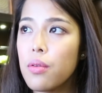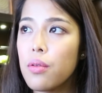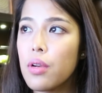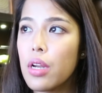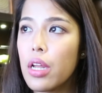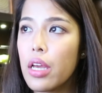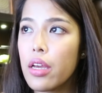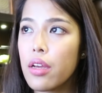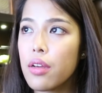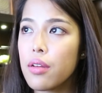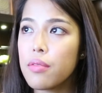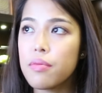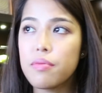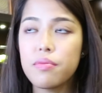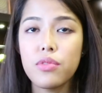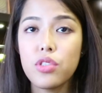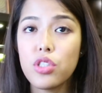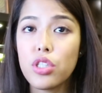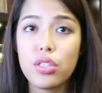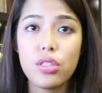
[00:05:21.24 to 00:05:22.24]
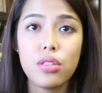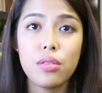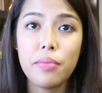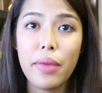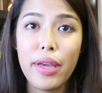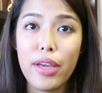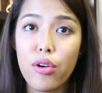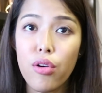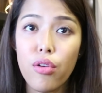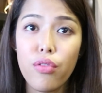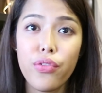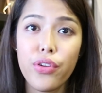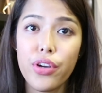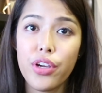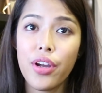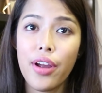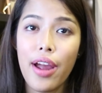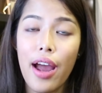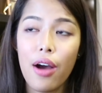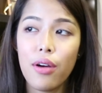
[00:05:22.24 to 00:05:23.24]
Like, just make over
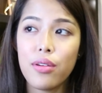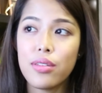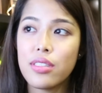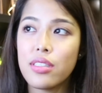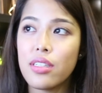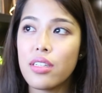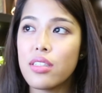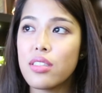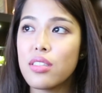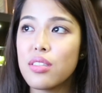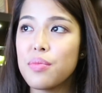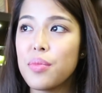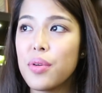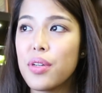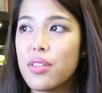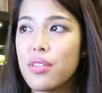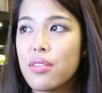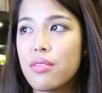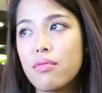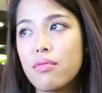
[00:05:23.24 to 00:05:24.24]
your houses, but